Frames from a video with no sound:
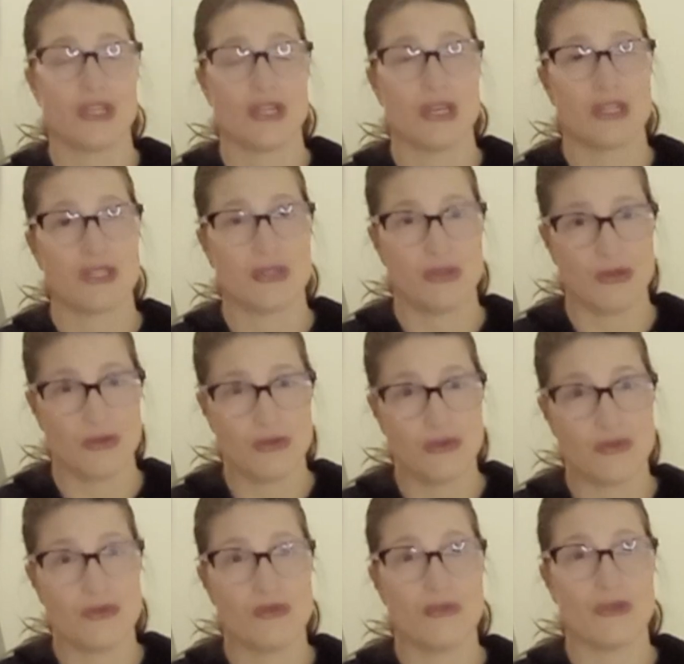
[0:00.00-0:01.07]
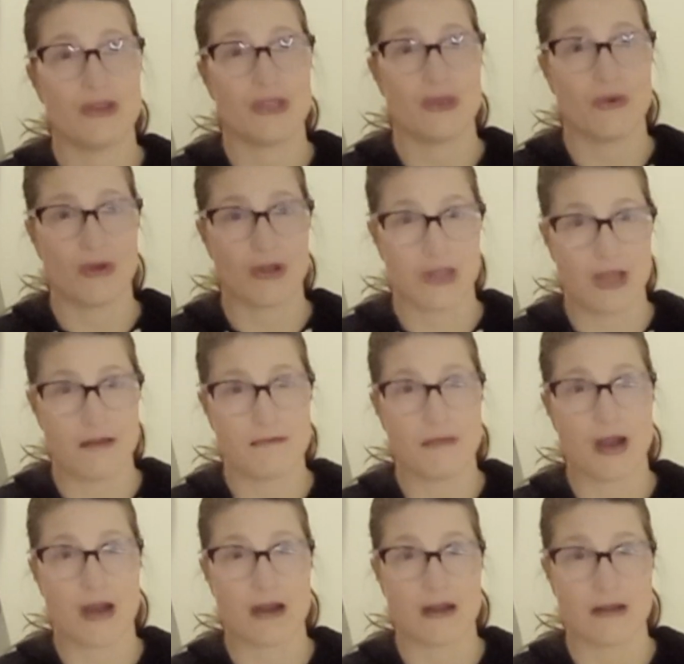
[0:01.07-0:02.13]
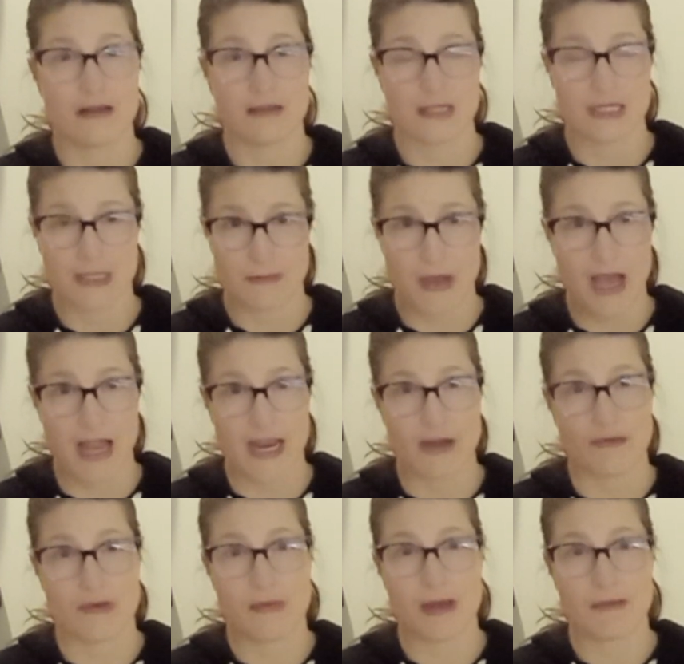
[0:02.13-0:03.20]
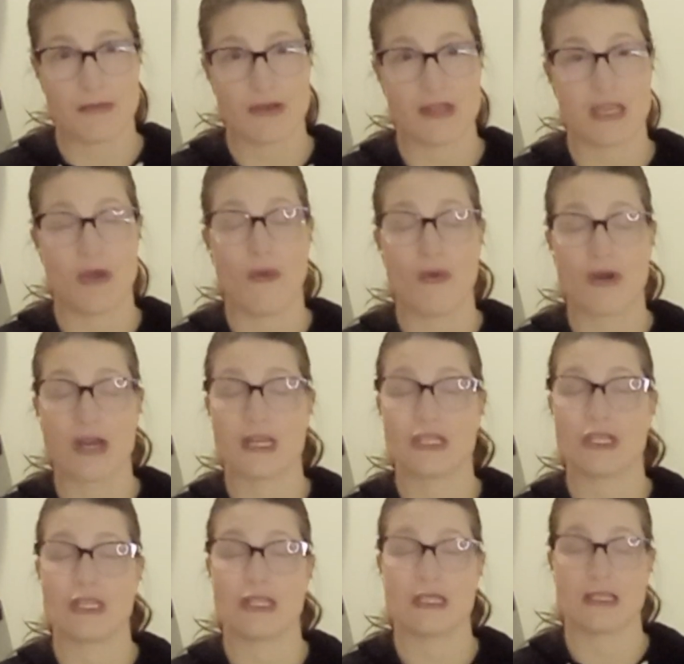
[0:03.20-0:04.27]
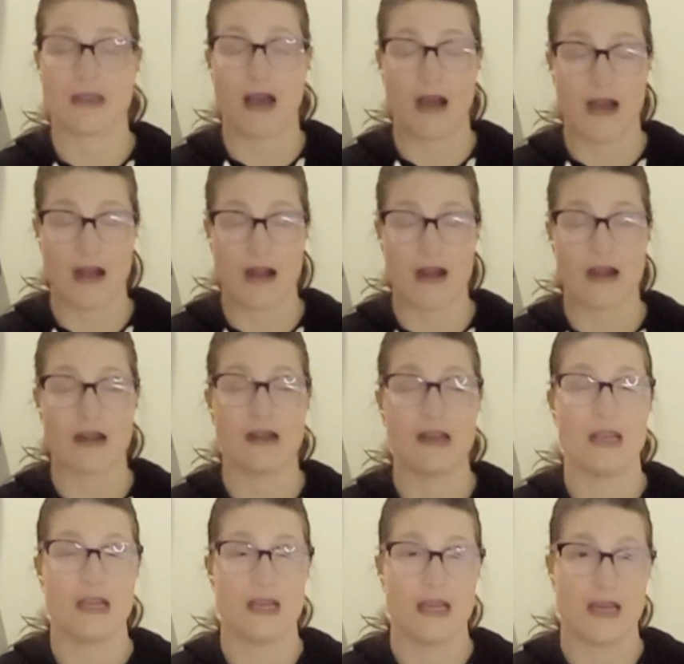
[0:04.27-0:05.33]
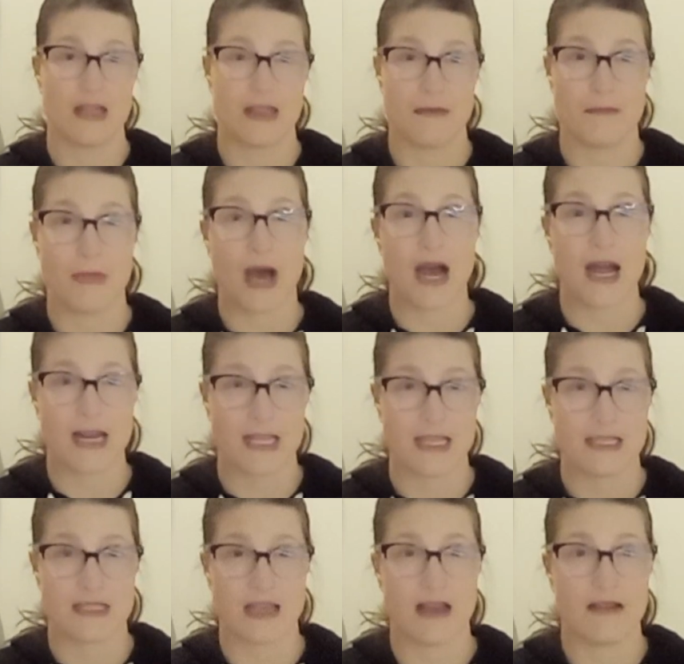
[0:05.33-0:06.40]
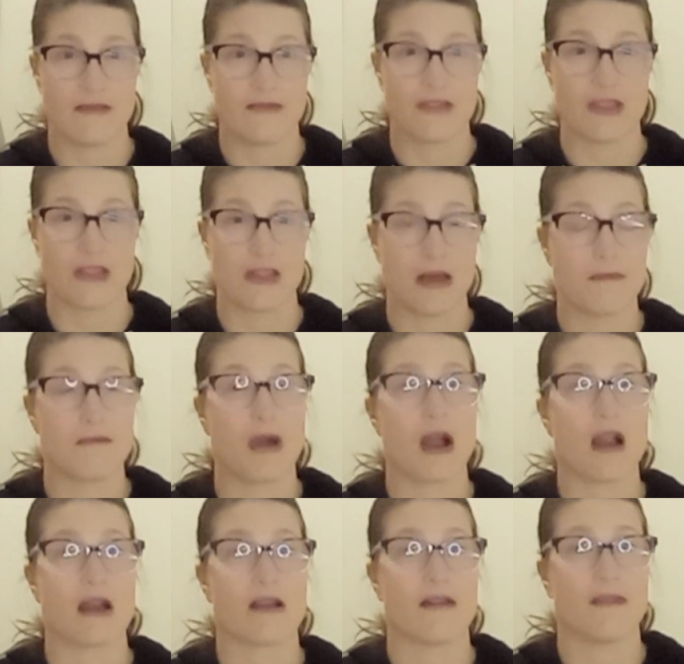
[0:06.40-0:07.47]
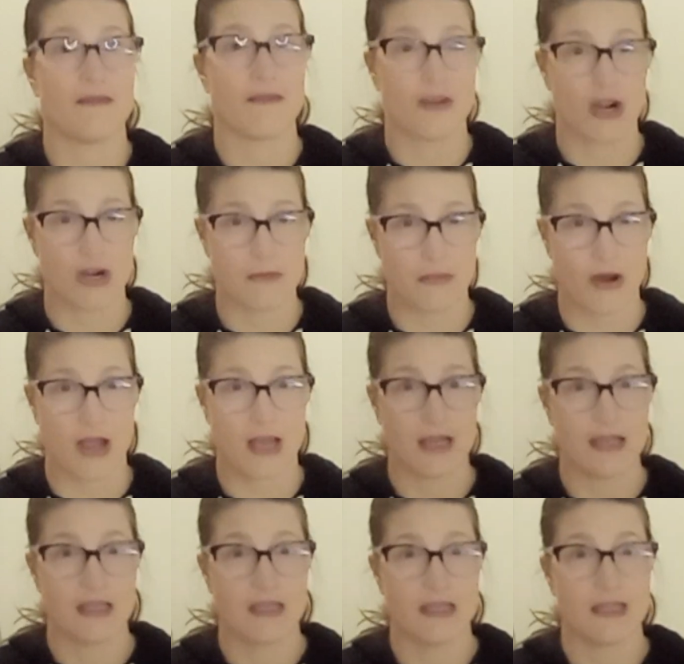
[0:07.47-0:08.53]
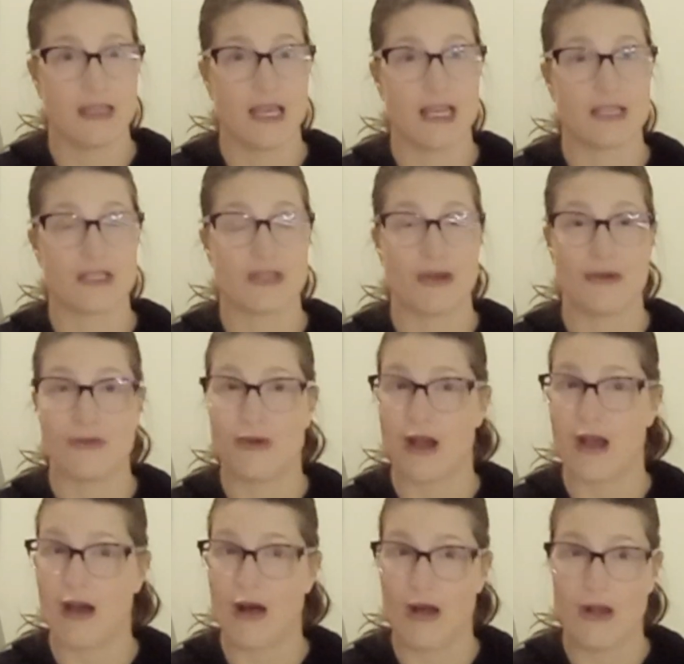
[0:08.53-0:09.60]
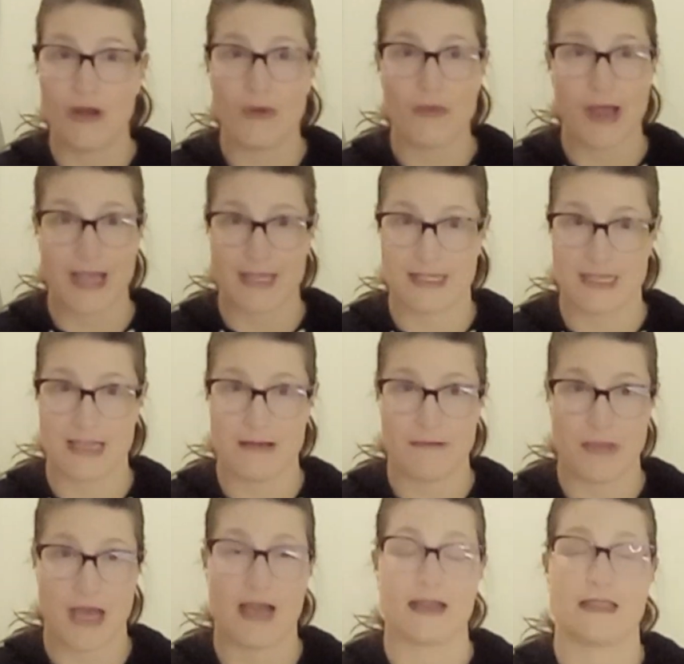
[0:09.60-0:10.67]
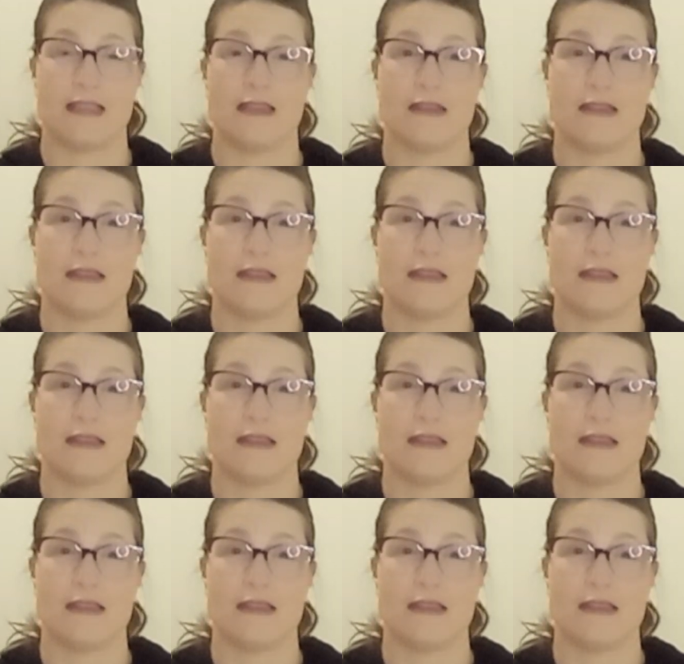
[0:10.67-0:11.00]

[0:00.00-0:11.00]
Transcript: to your lumbar spine. Remember, the origins are the bodies of the lumbar vertebra. And so always impacted,